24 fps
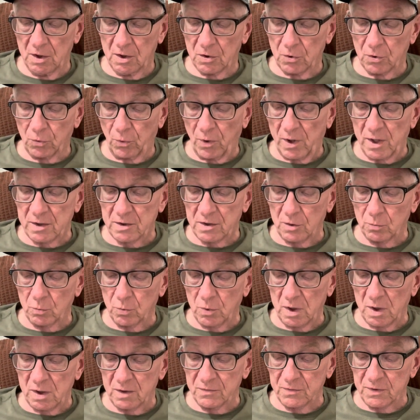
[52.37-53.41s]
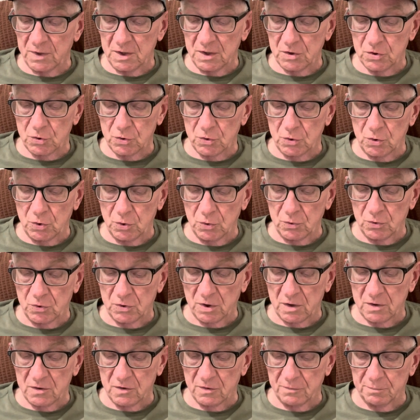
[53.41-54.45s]
Grant that one of these two
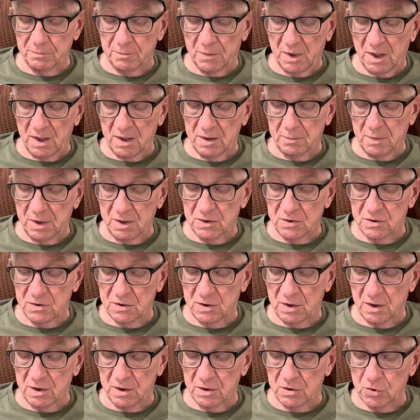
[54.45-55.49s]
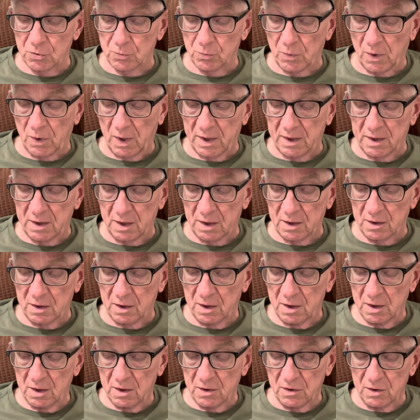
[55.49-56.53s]
sons of mine may sit at your right and
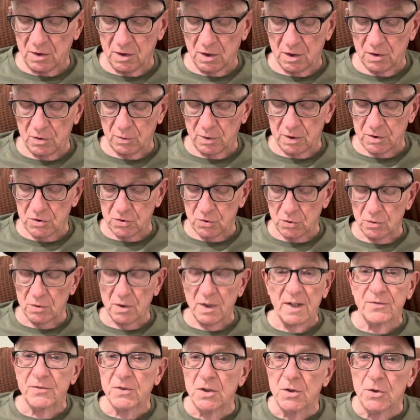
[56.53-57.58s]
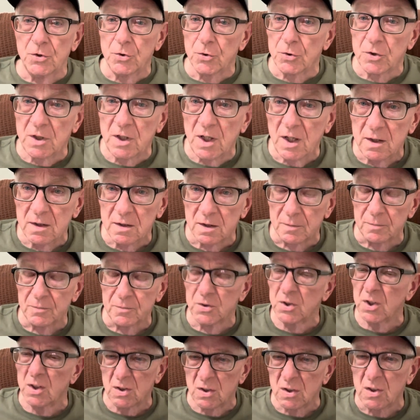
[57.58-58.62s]
the other at your left in your kingdom.
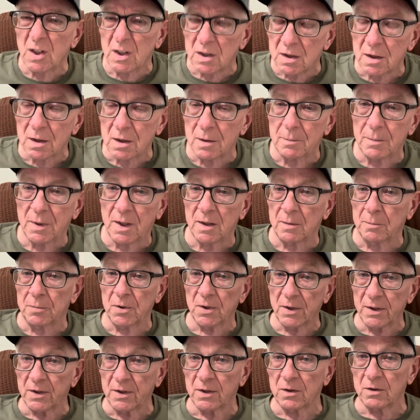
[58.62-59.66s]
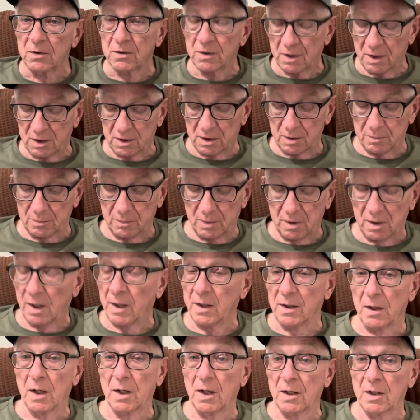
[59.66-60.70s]
She's thinking about a political kingdom.
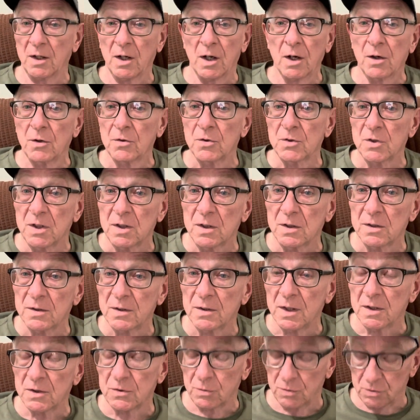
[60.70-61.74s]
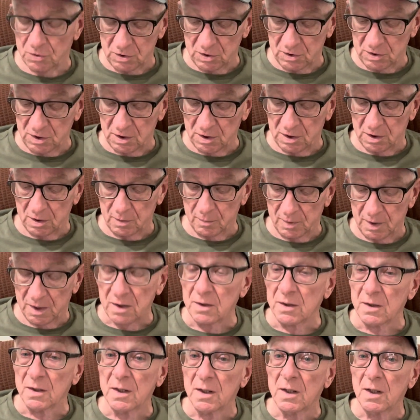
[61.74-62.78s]
I, I guarantee you that's what she's thinking about.
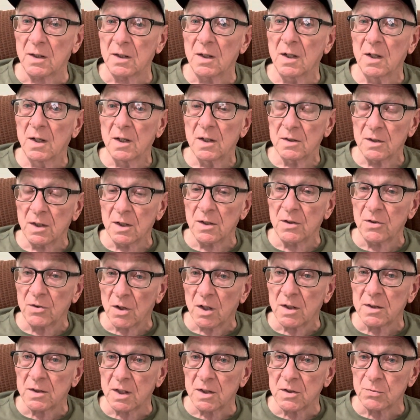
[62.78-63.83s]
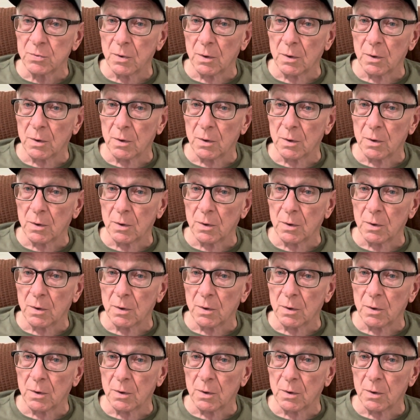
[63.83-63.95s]
And they, they thought that's